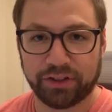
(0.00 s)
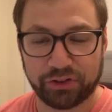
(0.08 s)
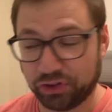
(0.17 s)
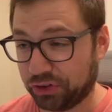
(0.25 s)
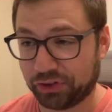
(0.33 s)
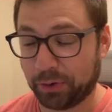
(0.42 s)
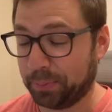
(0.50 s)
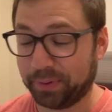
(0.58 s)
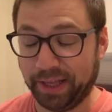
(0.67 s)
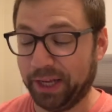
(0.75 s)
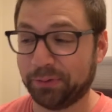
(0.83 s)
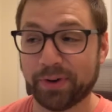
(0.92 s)
it's just a
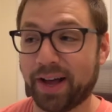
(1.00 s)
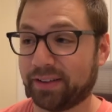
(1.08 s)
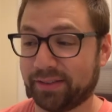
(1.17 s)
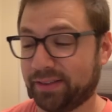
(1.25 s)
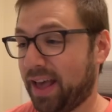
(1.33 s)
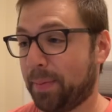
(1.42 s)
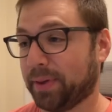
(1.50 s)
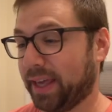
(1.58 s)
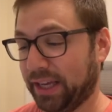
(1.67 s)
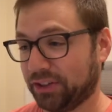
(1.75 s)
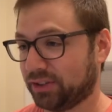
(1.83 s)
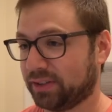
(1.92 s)
plain React
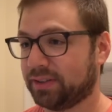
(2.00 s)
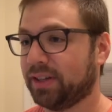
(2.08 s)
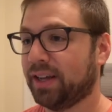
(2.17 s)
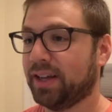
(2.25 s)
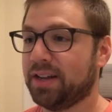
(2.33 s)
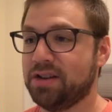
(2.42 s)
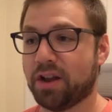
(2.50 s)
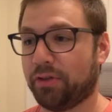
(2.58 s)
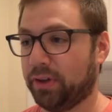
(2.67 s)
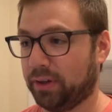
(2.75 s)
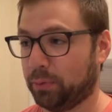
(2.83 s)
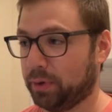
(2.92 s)
application.
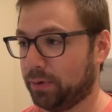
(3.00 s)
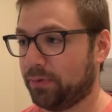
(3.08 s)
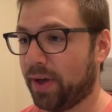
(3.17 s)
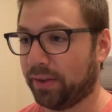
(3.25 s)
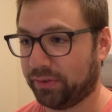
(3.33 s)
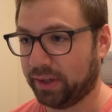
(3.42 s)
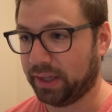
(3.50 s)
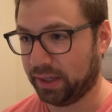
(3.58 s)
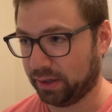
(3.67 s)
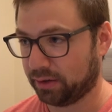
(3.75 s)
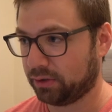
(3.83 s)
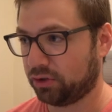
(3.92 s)
Nothing really fancy
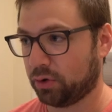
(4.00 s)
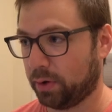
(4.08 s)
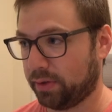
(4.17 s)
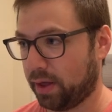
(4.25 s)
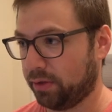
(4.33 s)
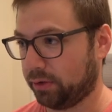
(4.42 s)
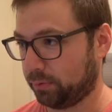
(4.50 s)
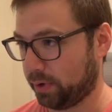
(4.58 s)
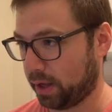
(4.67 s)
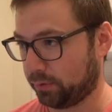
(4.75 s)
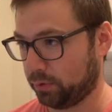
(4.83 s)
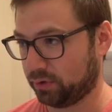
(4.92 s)
here. It's showing that this
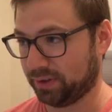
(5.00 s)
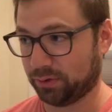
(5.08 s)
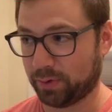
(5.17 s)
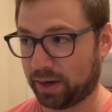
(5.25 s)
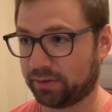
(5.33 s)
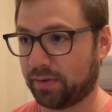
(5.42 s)
React version is React